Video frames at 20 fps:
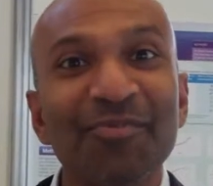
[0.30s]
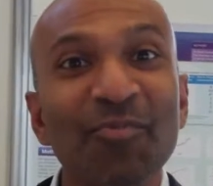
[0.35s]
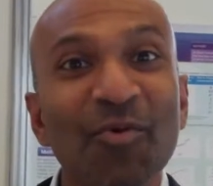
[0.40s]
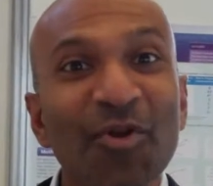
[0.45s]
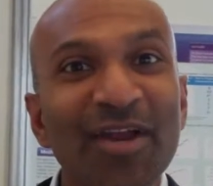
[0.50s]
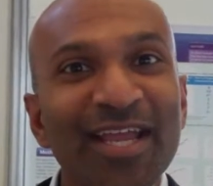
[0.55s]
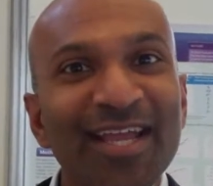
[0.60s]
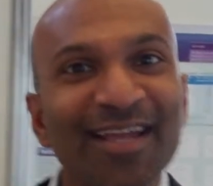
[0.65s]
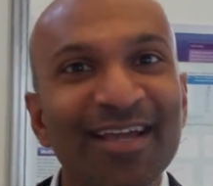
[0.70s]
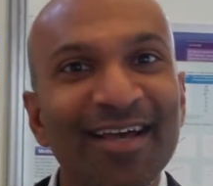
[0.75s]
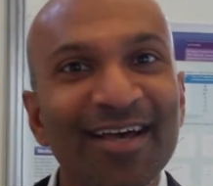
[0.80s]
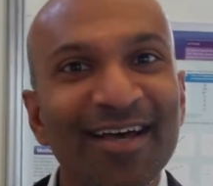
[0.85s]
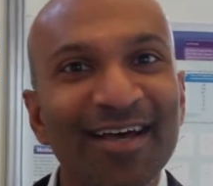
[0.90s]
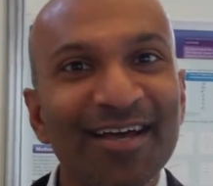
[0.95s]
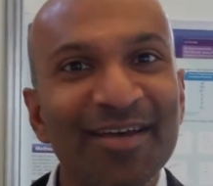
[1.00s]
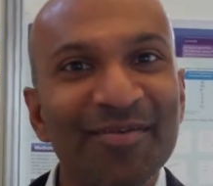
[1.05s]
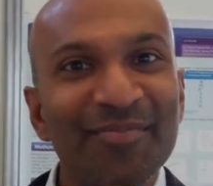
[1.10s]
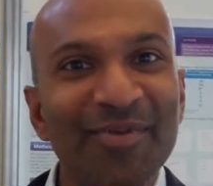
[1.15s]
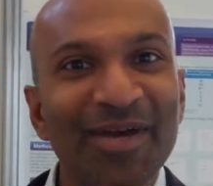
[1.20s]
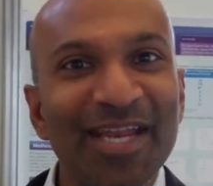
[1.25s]
morning.
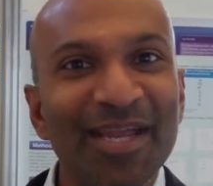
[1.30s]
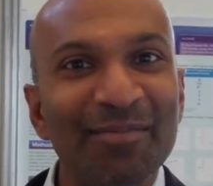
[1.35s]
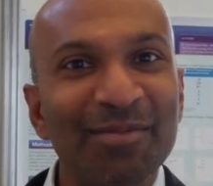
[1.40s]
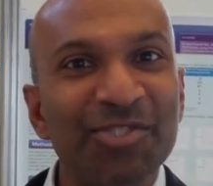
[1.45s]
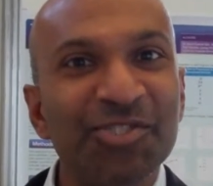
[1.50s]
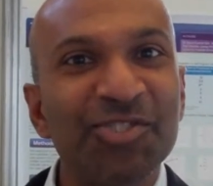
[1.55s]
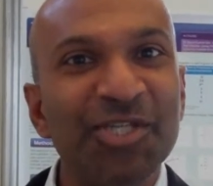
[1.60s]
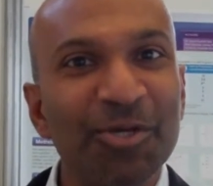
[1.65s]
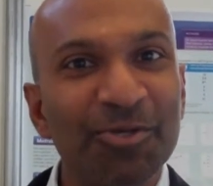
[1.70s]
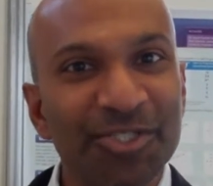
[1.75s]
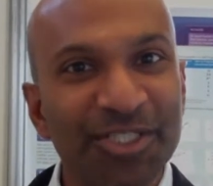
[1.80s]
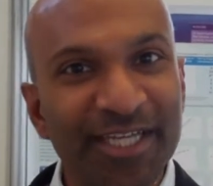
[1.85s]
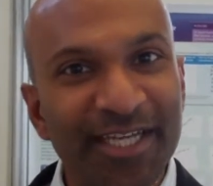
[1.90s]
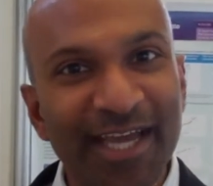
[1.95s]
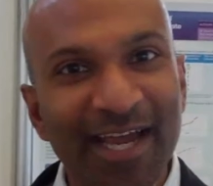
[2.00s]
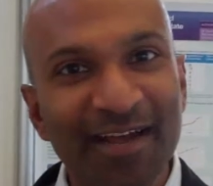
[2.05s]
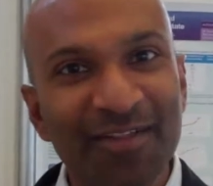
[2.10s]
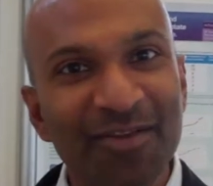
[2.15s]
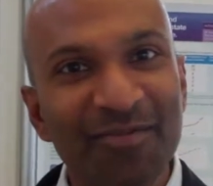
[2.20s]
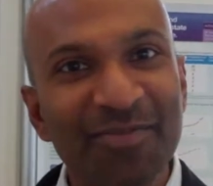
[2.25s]
My name is
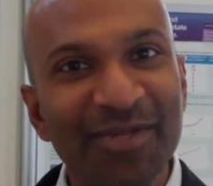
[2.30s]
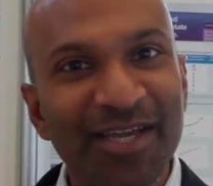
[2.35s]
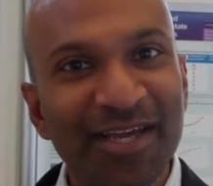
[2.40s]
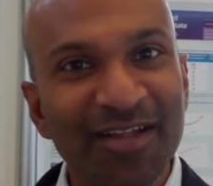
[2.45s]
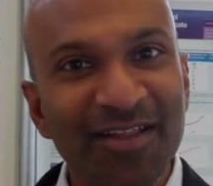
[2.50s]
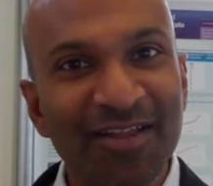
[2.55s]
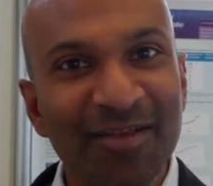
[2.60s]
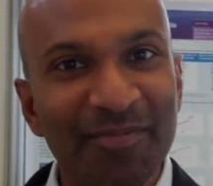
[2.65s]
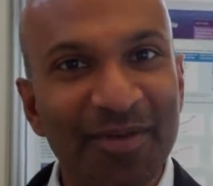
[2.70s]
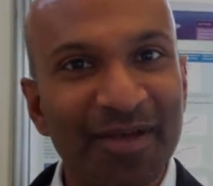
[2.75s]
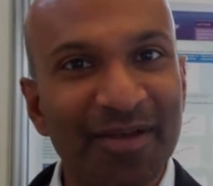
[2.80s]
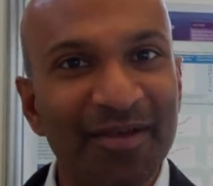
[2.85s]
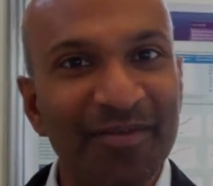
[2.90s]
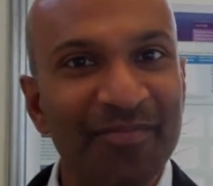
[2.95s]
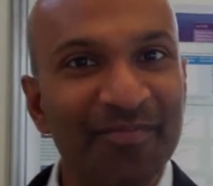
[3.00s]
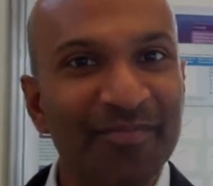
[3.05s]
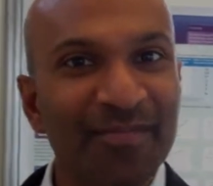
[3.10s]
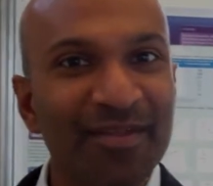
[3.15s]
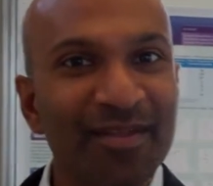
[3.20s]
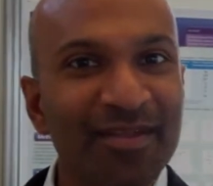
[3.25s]
Joshi Alumkal. I'm an
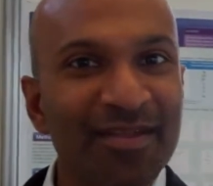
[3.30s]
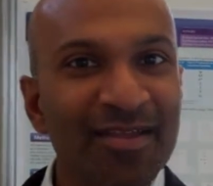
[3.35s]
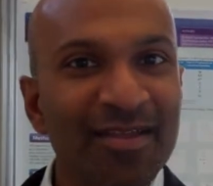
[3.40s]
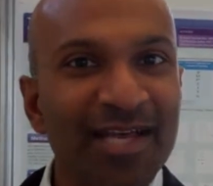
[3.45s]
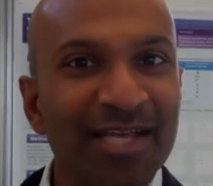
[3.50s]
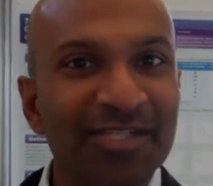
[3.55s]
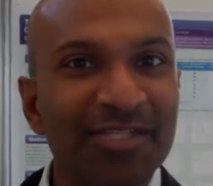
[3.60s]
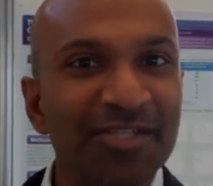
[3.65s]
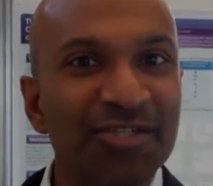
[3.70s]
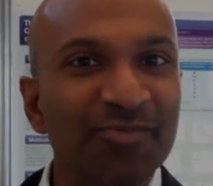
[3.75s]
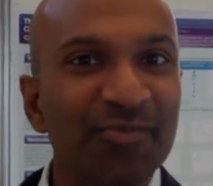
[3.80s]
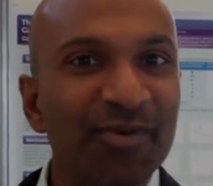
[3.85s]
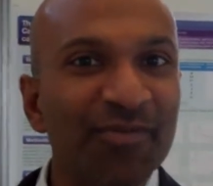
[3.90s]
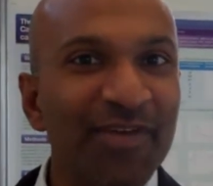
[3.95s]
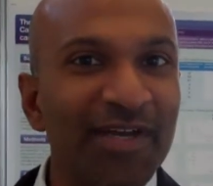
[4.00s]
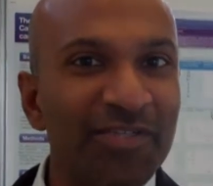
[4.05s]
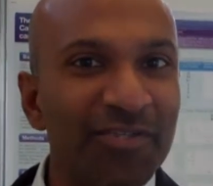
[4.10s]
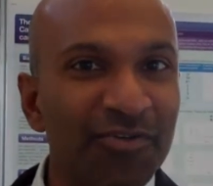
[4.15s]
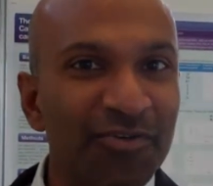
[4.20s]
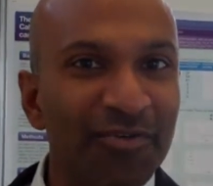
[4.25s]
assistant
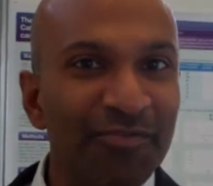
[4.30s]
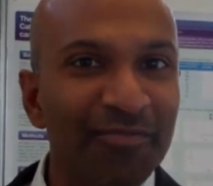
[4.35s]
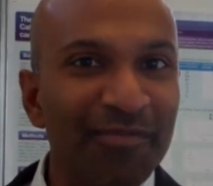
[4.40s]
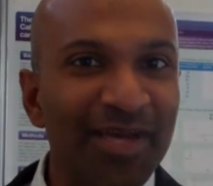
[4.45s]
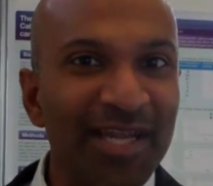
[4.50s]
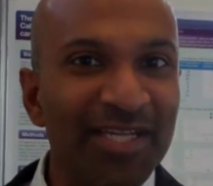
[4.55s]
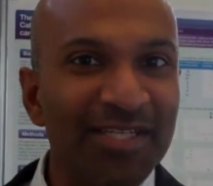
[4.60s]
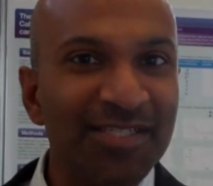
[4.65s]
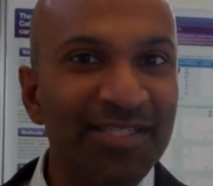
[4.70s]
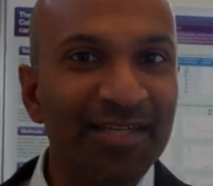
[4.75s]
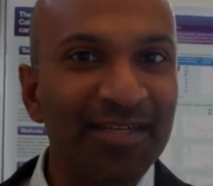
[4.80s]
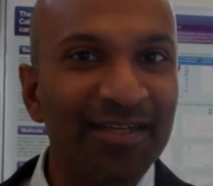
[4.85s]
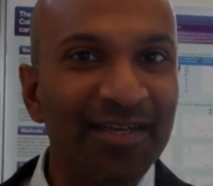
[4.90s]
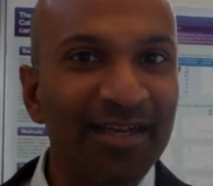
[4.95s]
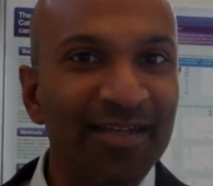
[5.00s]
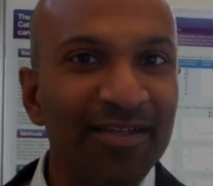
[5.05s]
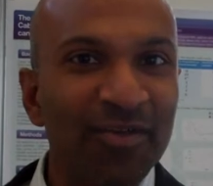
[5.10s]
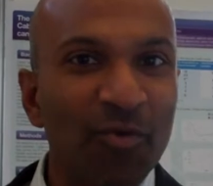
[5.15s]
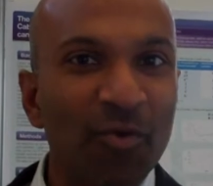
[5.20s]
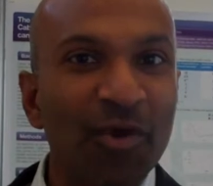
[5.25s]
professor of medicine
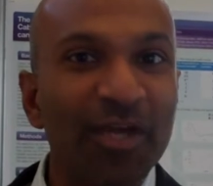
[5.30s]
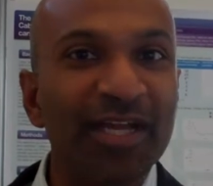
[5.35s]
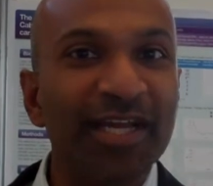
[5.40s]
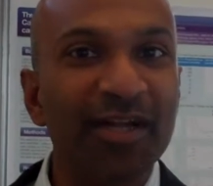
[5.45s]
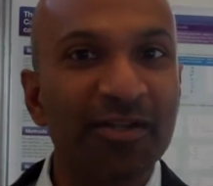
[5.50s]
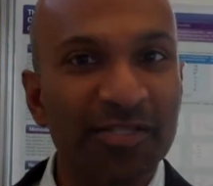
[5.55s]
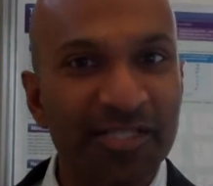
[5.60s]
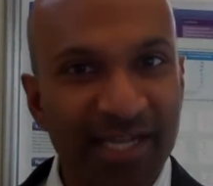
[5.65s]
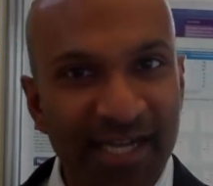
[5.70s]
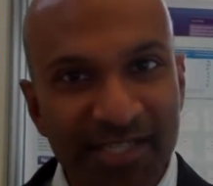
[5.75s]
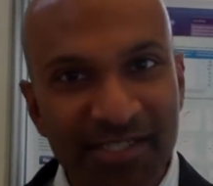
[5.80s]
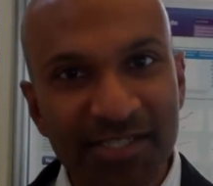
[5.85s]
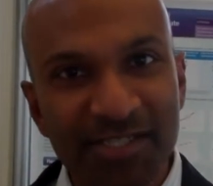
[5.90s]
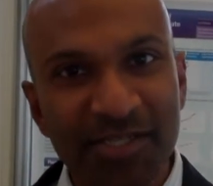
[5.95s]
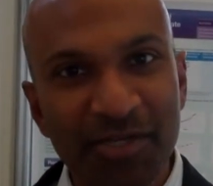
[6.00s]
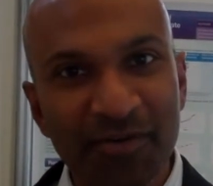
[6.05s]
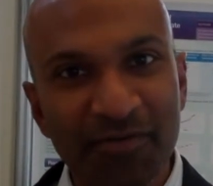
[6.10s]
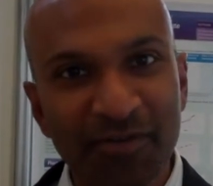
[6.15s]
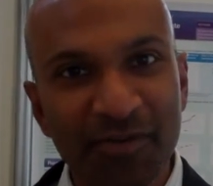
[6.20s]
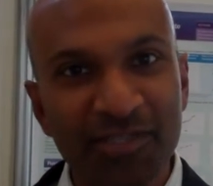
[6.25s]
at Oregon Health Sciences
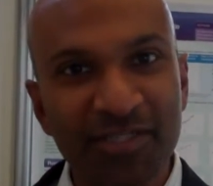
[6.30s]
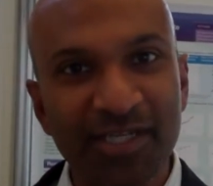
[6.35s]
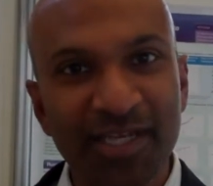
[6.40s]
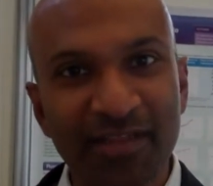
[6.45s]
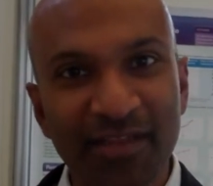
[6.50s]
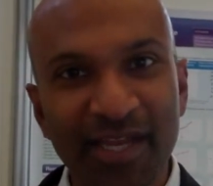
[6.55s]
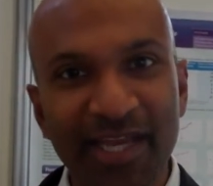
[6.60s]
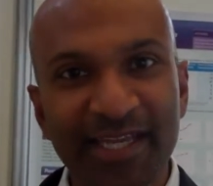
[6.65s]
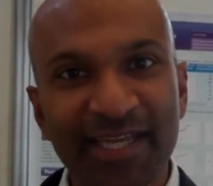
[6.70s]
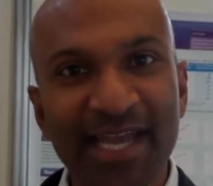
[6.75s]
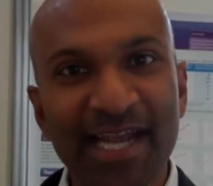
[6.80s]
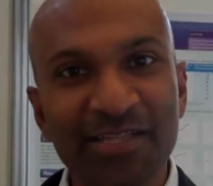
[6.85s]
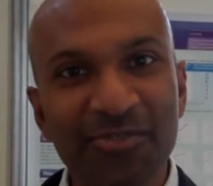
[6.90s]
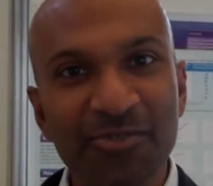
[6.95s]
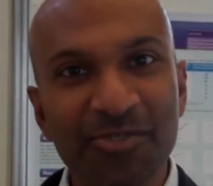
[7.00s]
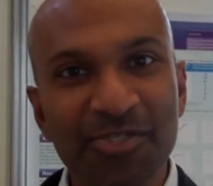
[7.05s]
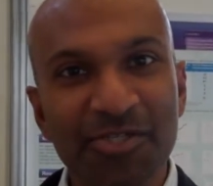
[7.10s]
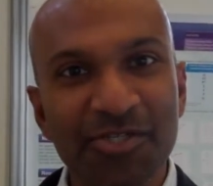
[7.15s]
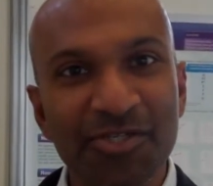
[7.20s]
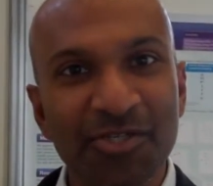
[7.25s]
University and the
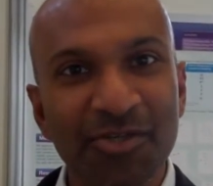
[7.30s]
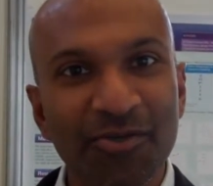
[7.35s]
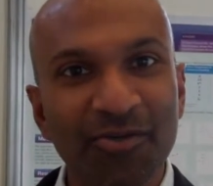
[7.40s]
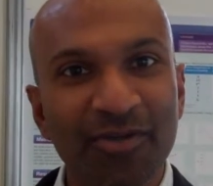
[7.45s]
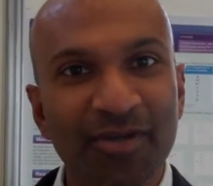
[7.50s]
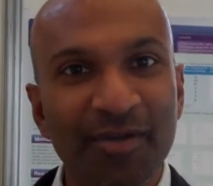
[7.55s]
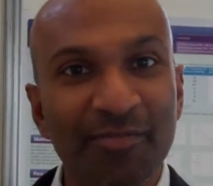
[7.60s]
Cancer Institute.